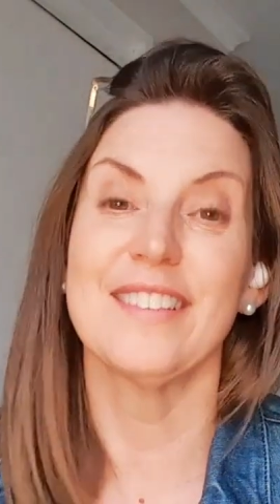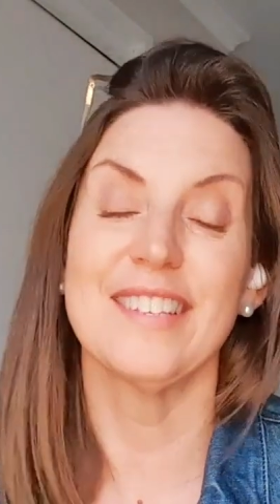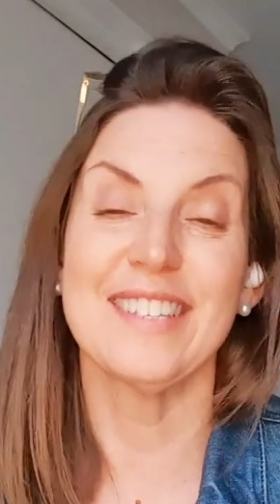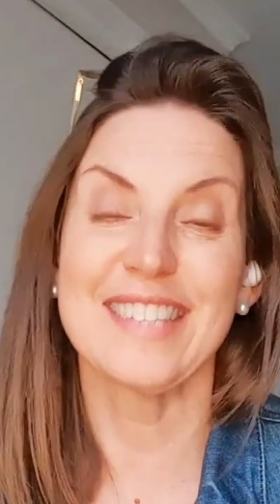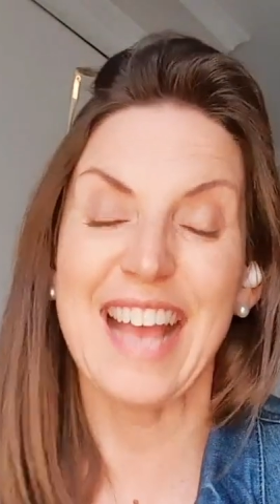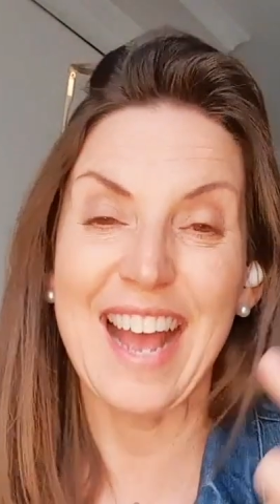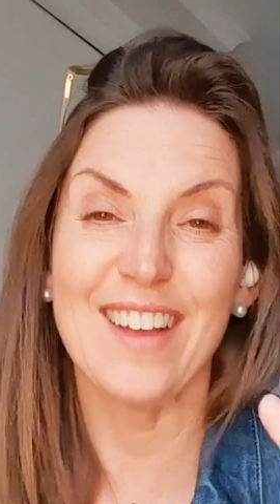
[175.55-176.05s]

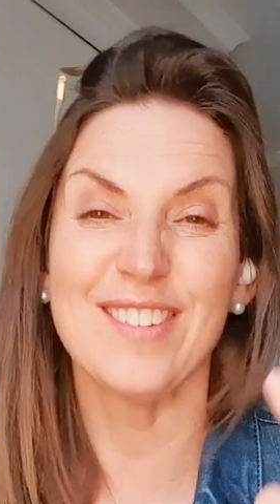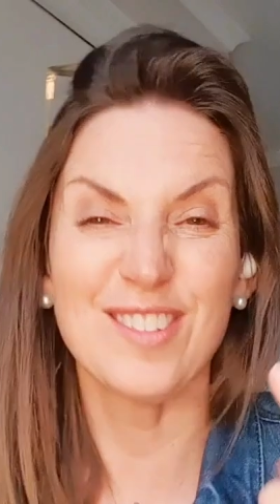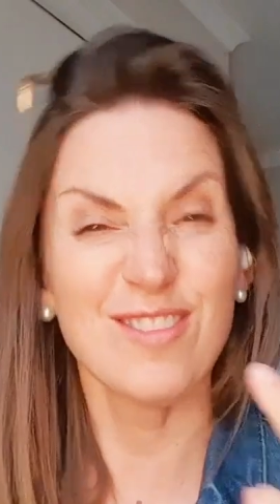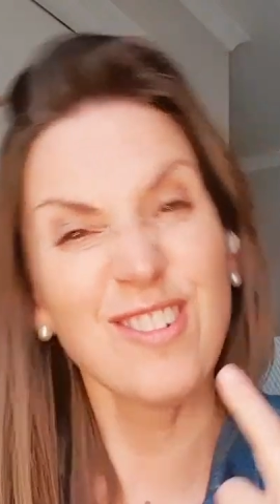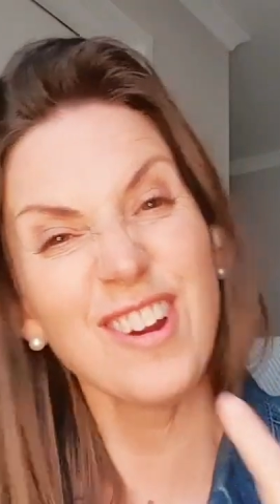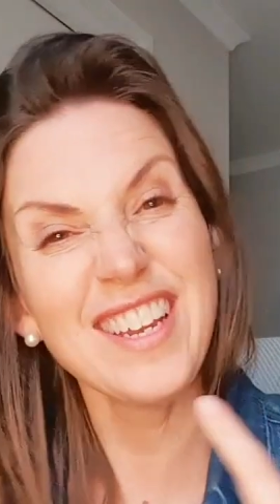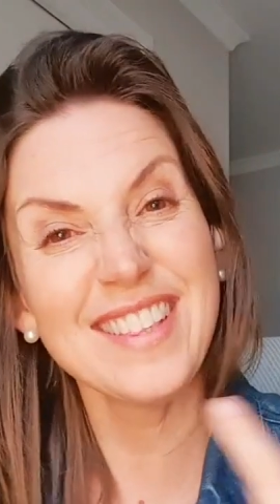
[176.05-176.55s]
that's housed
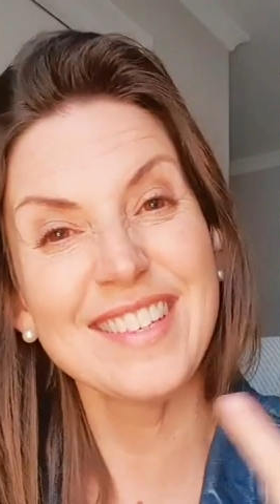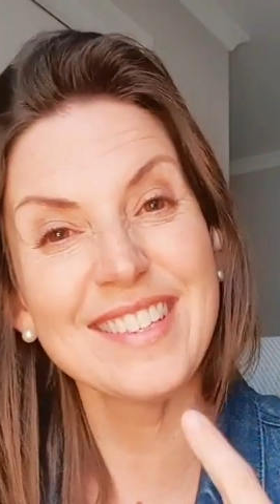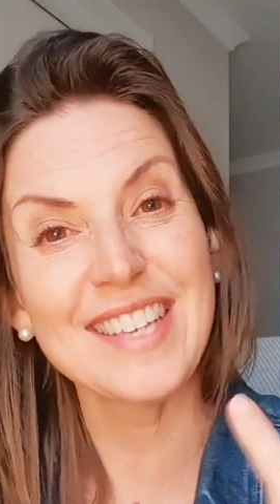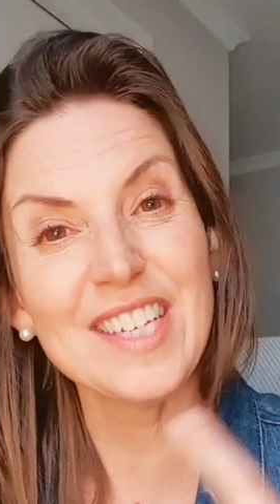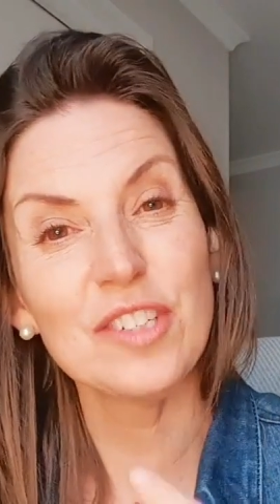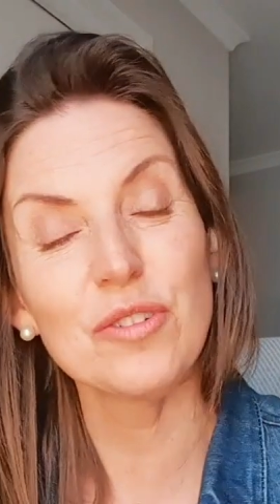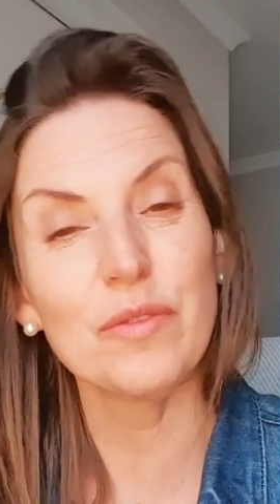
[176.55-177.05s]
right in the
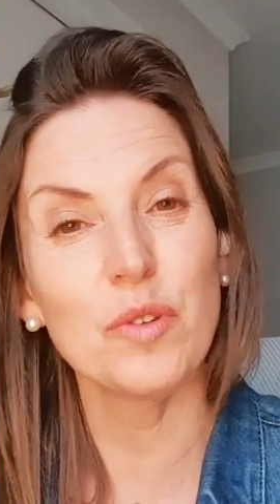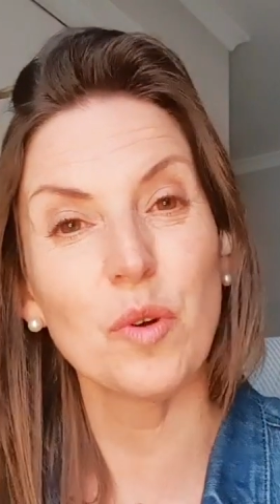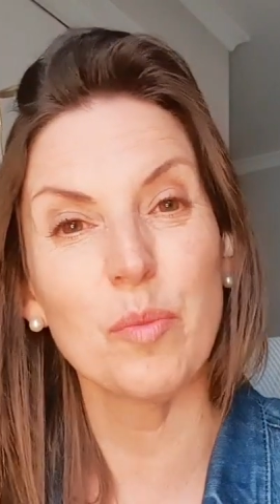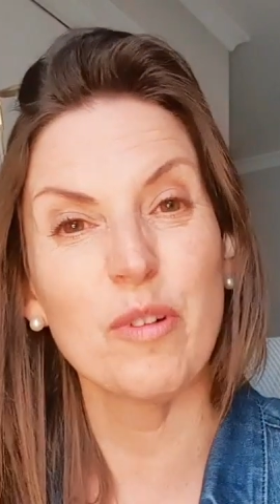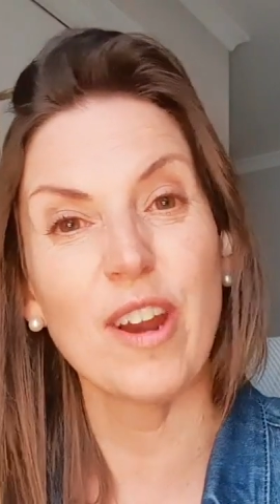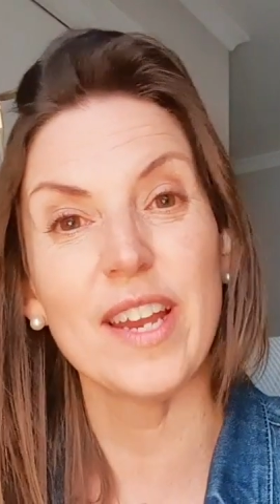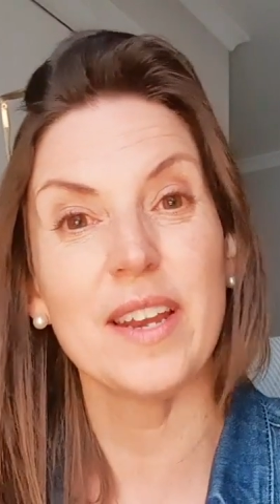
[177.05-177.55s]
centre of your
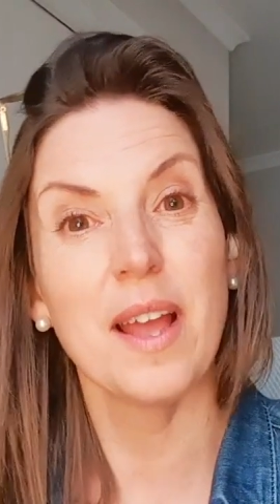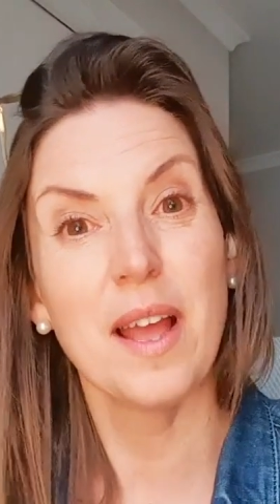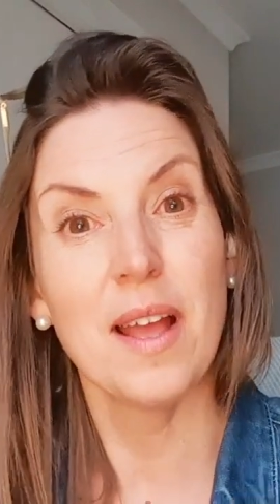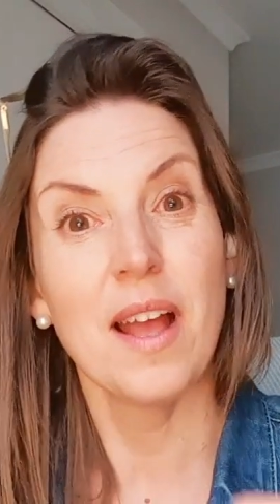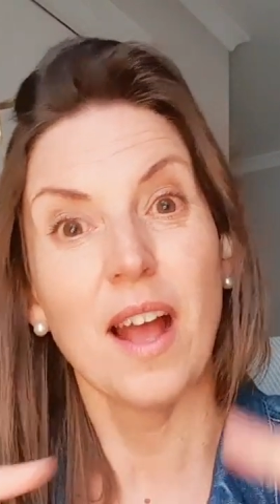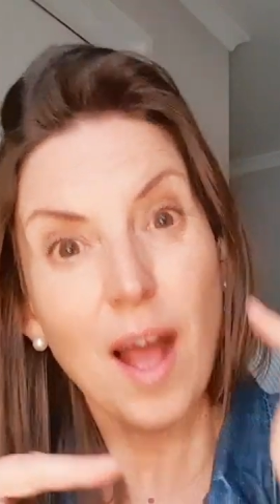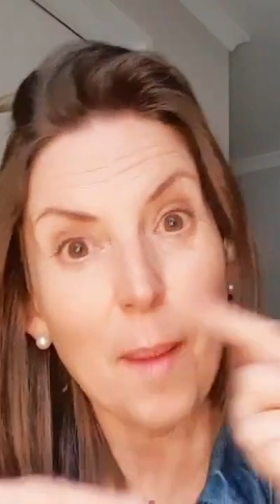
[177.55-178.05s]
brain,
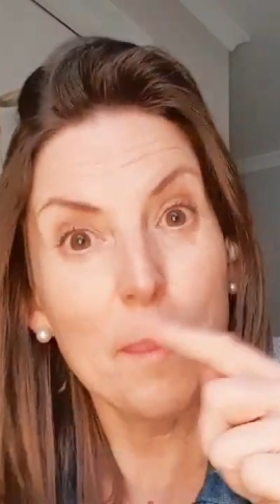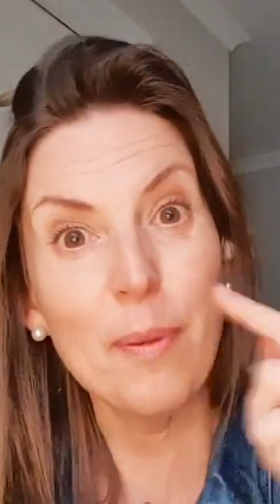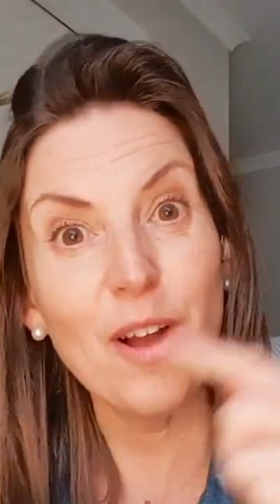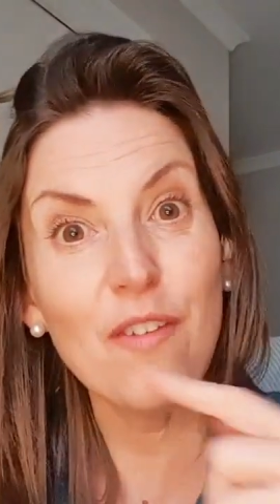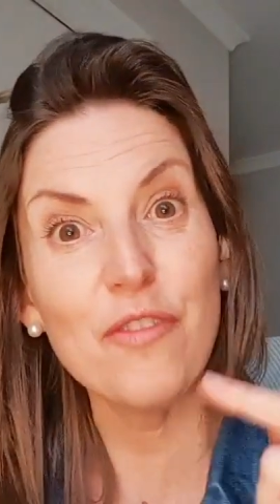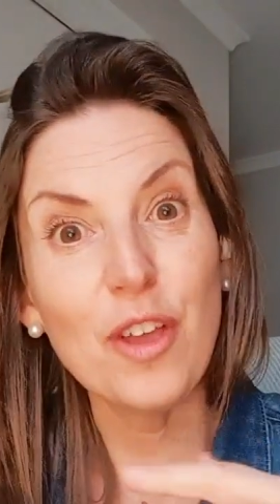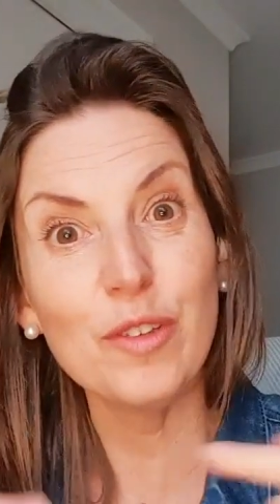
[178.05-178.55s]

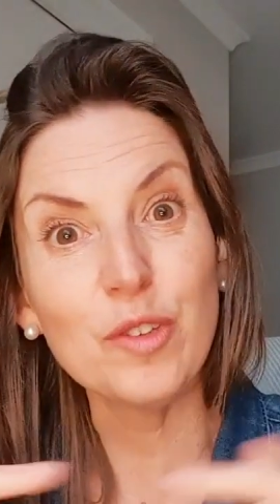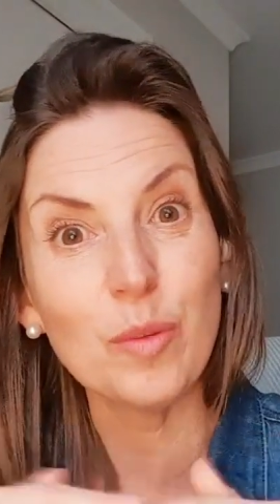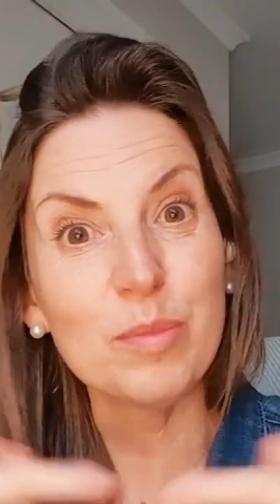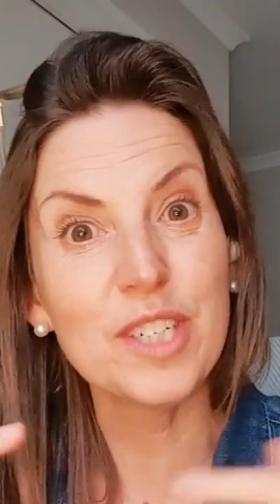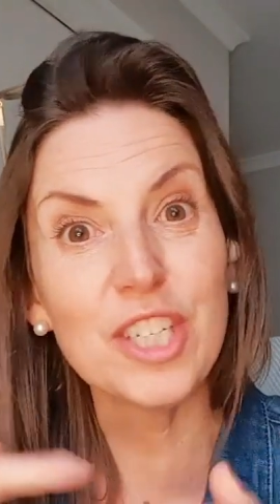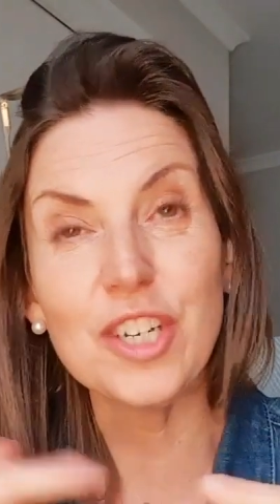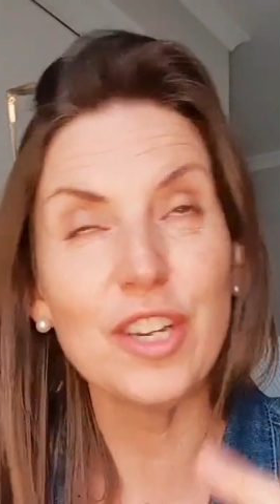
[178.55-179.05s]
above those
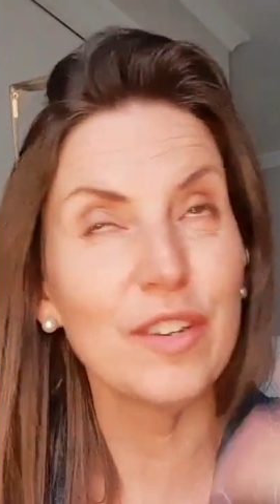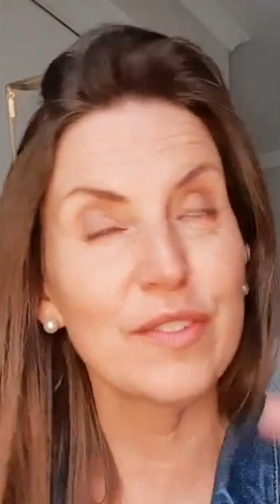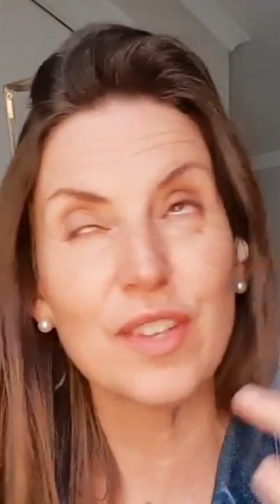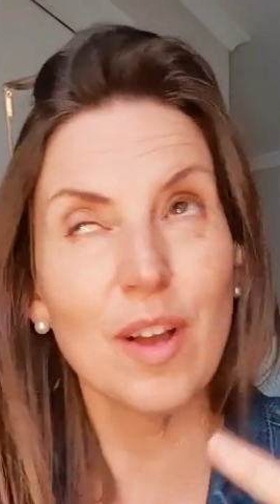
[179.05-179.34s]
optic nerves.